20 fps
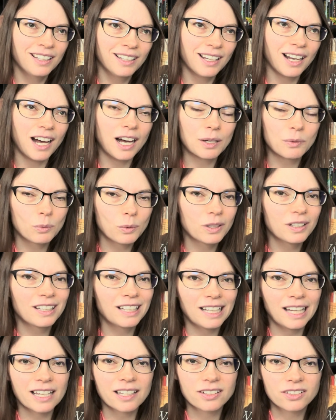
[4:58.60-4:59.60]
I would
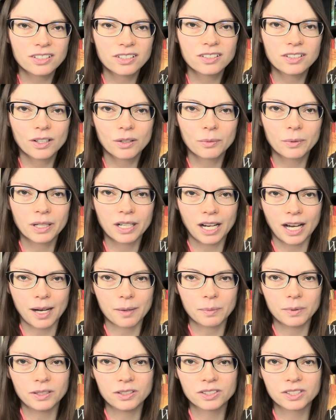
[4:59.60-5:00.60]
like to know what
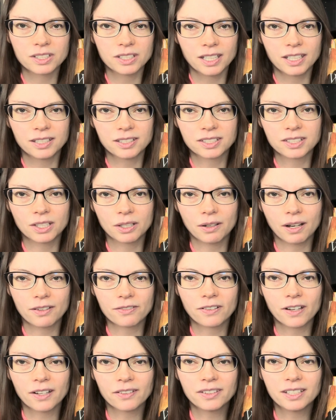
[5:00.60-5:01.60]
happens. And so I
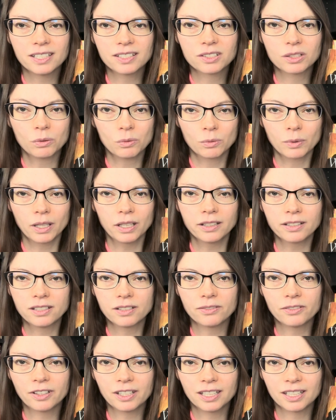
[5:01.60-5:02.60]
found these
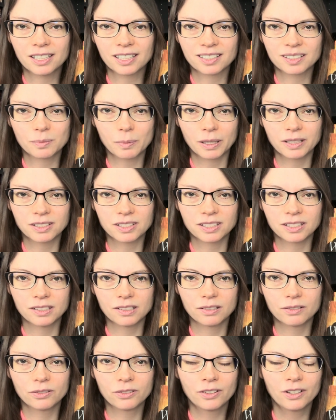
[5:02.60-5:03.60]
relatively
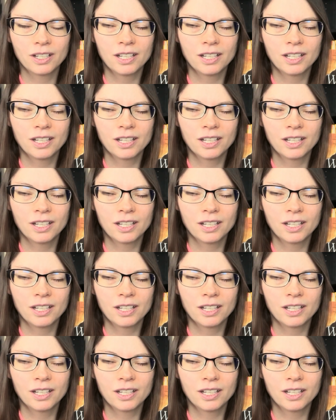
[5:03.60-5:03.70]
inexpensive,